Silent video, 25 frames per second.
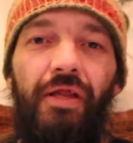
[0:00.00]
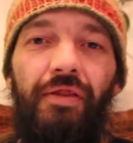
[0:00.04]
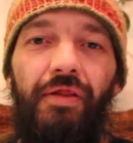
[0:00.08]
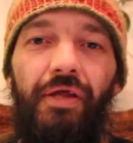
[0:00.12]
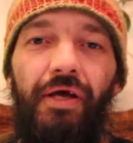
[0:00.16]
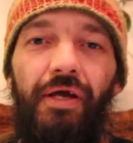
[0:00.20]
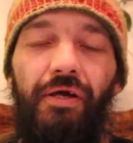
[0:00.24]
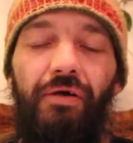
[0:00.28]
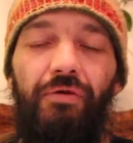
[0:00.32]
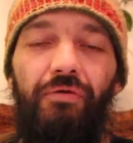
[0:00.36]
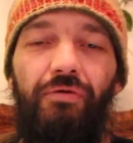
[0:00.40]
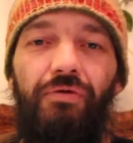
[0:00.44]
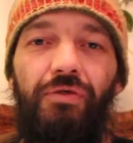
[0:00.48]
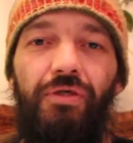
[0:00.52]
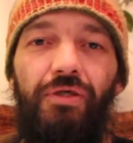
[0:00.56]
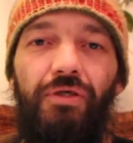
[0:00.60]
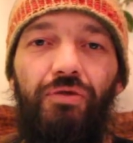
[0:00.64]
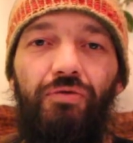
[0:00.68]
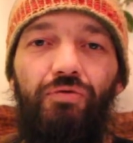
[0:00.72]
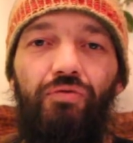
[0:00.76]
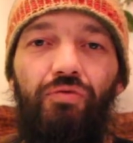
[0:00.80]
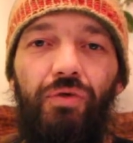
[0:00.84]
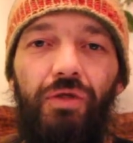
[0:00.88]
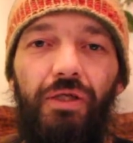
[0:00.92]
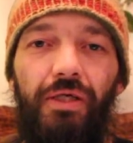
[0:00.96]
that it
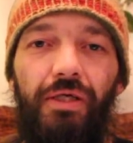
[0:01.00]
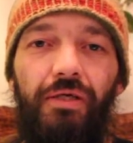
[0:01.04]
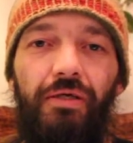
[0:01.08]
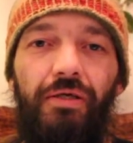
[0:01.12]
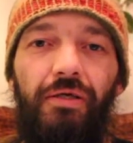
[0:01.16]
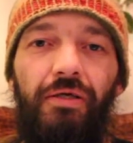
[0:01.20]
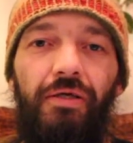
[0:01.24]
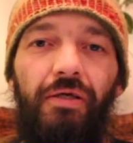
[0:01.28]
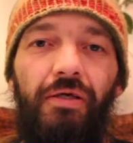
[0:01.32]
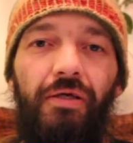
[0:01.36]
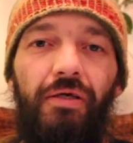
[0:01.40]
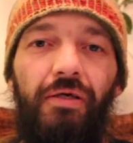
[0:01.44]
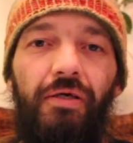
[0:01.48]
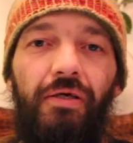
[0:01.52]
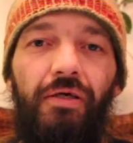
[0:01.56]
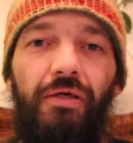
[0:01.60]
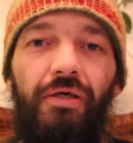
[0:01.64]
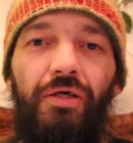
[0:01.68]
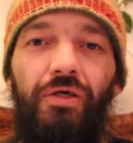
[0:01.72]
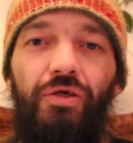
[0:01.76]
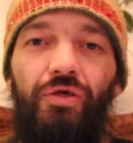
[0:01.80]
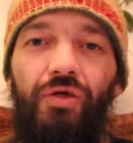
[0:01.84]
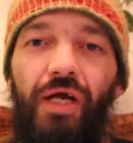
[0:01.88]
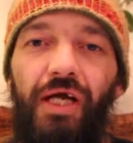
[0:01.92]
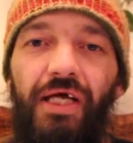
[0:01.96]
just really
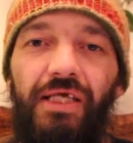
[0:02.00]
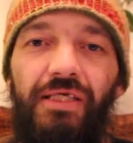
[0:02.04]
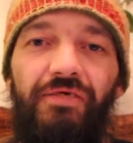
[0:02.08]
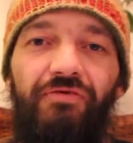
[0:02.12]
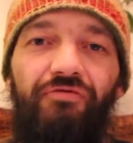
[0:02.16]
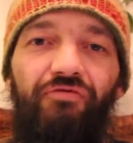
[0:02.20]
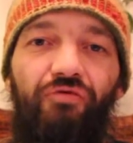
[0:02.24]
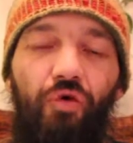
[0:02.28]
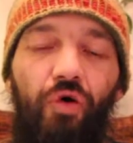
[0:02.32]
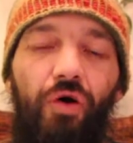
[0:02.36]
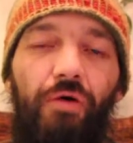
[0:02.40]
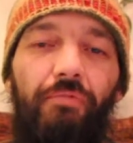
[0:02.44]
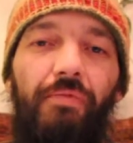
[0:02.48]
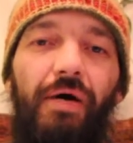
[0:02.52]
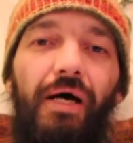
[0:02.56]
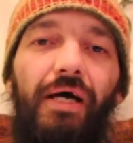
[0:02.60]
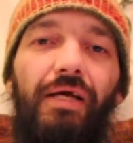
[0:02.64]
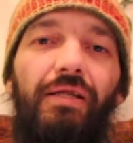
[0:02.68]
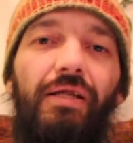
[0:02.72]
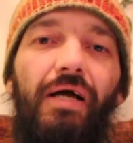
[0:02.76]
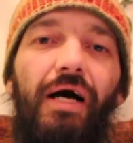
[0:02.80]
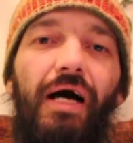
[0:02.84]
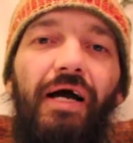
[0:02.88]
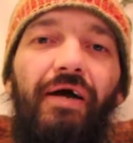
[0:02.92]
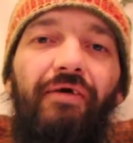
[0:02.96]
transformed my
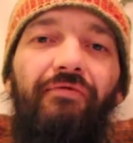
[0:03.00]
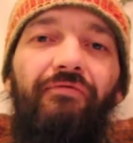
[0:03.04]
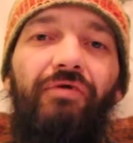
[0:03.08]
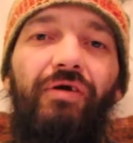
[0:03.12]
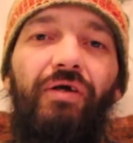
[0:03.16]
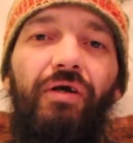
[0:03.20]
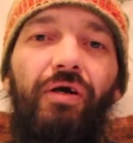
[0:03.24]
life.